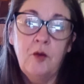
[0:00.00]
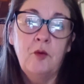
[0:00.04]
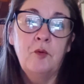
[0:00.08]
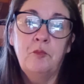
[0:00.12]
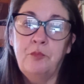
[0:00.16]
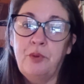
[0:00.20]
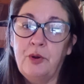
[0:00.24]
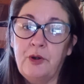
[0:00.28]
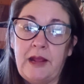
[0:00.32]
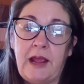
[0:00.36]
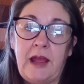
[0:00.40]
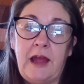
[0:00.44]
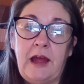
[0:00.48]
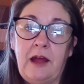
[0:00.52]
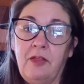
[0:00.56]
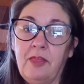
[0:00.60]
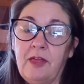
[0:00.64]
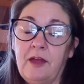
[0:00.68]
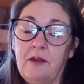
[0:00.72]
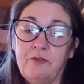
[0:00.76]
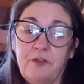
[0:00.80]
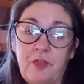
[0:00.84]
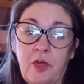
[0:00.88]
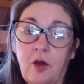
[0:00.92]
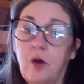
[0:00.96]
put it out
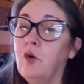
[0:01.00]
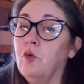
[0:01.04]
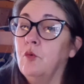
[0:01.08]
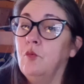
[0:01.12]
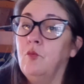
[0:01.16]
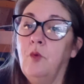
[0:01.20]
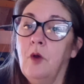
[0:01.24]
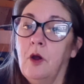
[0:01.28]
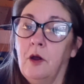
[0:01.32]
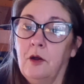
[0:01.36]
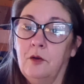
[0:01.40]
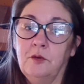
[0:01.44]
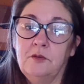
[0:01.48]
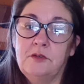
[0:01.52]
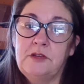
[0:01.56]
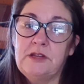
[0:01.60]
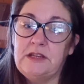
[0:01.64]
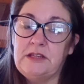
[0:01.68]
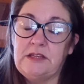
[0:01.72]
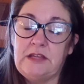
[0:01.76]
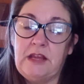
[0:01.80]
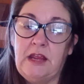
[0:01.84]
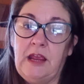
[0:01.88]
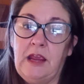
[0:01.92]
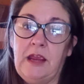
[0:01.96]
there for the whole world to
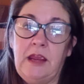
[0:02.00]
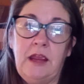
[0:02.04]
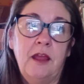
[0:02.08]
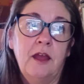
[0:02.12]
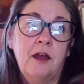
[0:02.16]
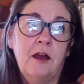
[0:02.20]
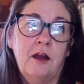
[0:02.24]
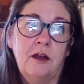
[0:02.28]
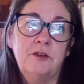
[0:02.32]
see.